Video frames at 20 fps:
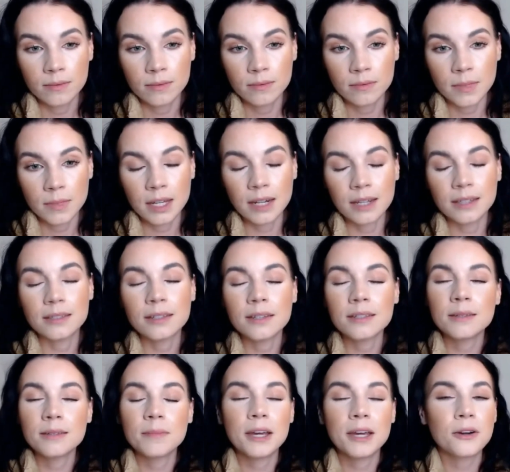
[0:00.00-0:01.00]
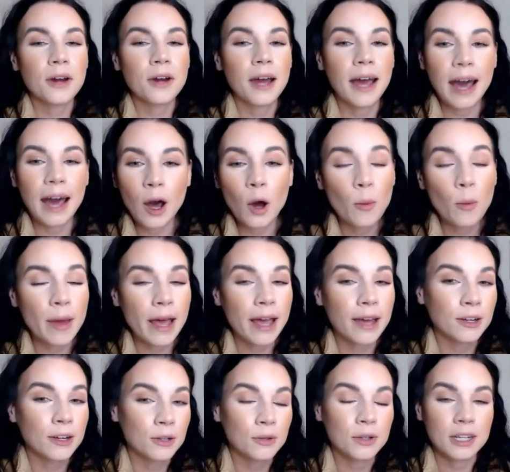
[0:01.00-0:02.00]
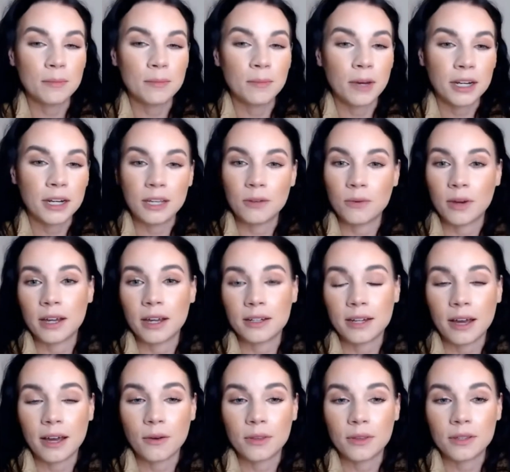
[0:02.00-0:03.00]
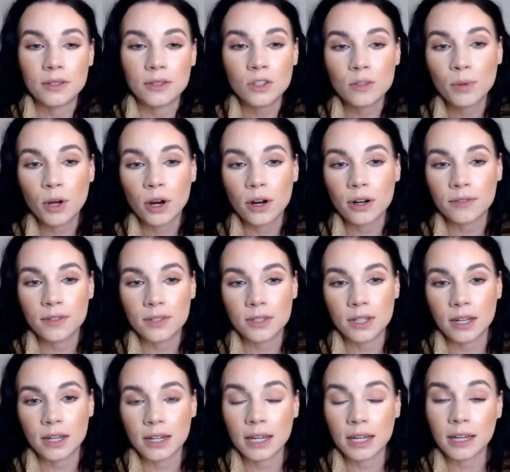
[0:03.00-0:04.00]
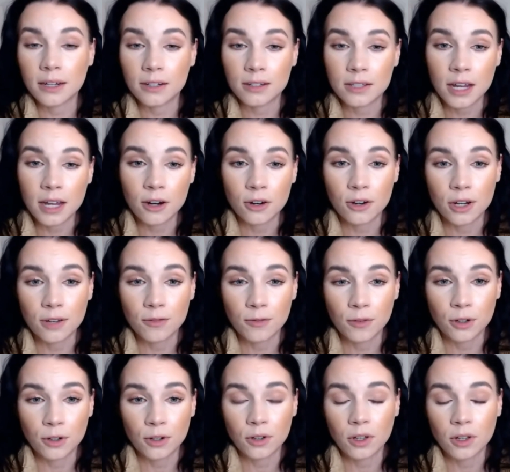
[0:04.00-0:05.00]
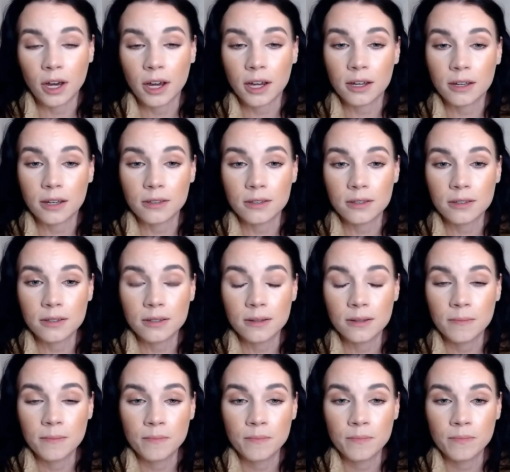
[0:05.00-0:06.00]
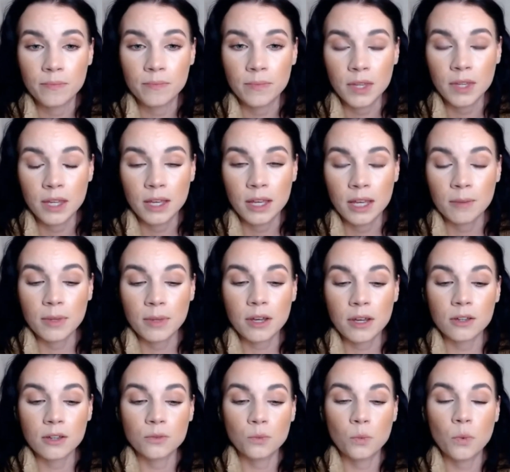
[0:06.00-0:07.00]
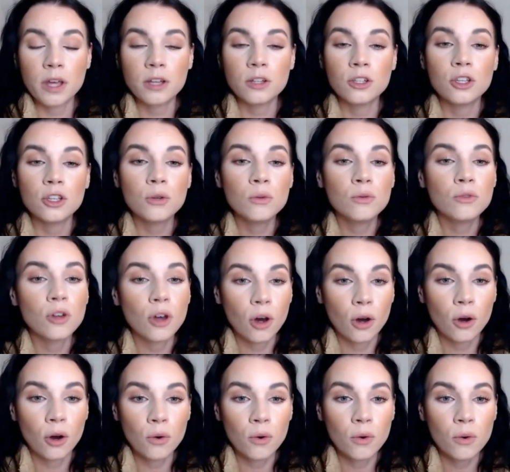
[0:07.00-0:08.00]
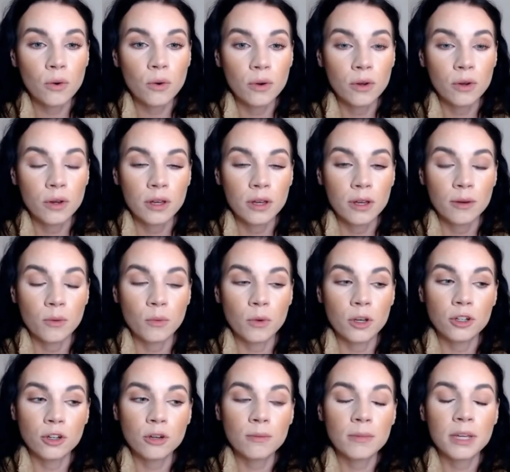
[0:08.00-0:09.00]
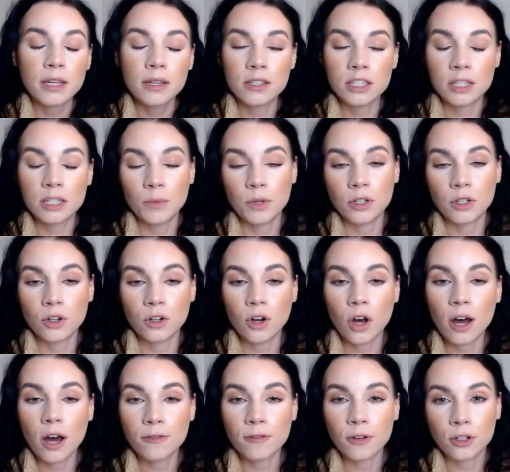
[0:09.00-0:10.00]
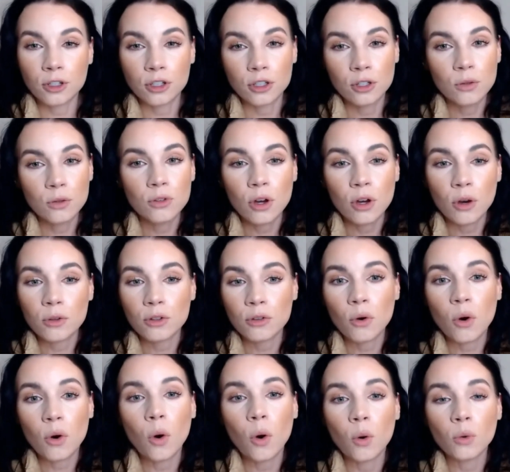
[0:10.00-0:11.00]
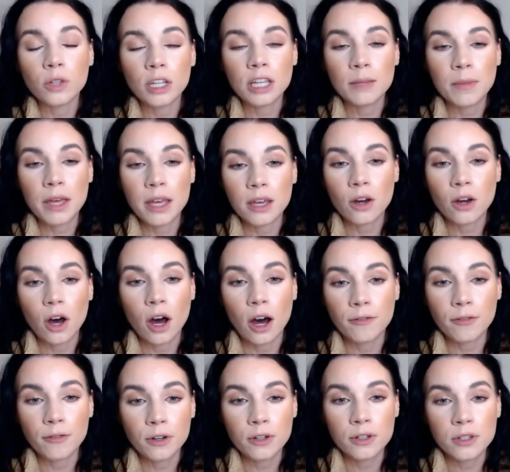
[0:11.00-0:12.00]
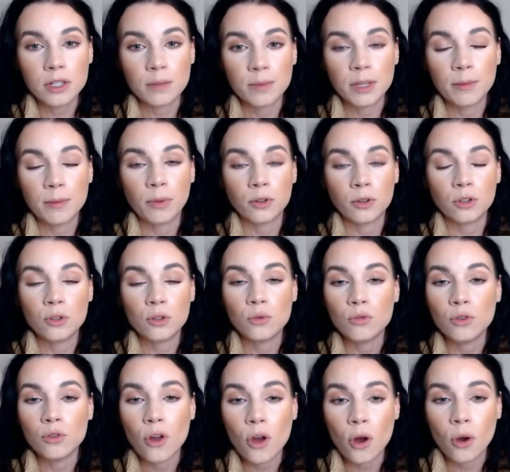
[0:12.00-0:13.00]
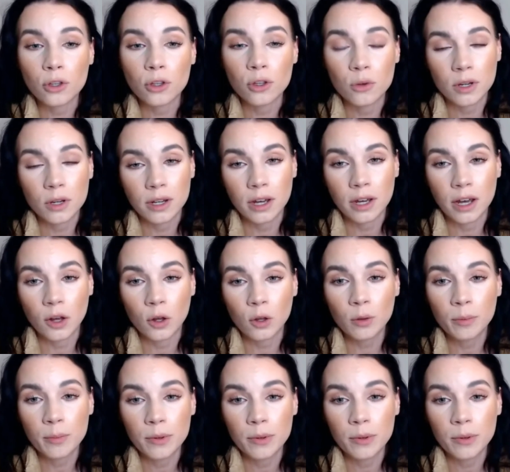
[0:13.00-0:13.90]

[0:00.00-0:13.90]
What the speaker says: And it doesn't matter how bad you need money right now. This is part of standing in integrity for your clients. Because when you know, when you're making someone an offer, you know you only make offers to people you know you can help.